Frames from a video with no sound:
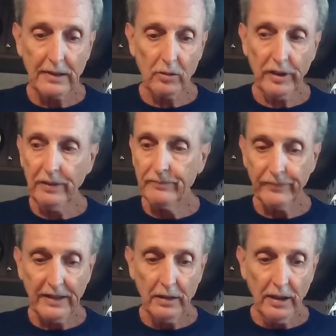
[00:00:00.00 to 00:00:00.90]
okay?
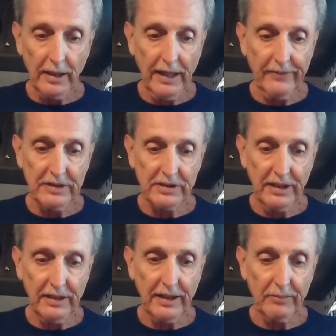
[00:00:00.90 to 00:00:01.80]
And having
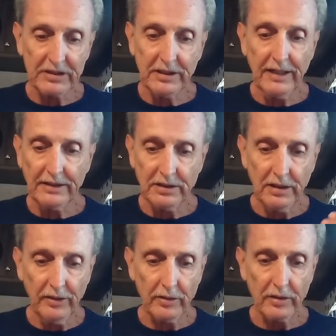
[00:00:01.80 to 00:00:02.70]
said that, but see, that's
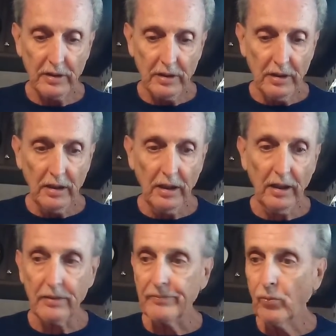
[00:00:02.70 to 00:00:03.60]
another
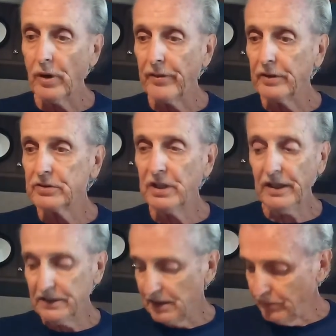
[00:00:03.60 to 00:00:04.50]
uh, one of those
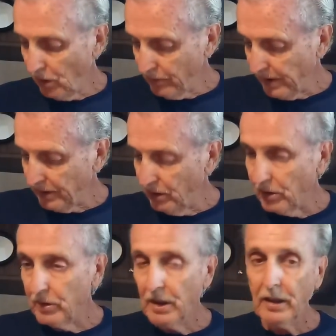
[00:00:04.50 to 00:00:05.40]
things I'm talking about. You
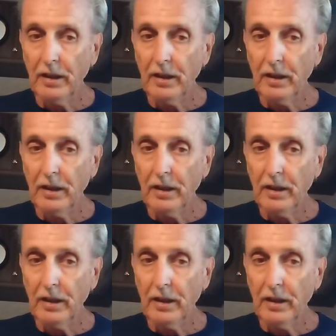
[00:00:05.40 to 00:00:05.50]
know,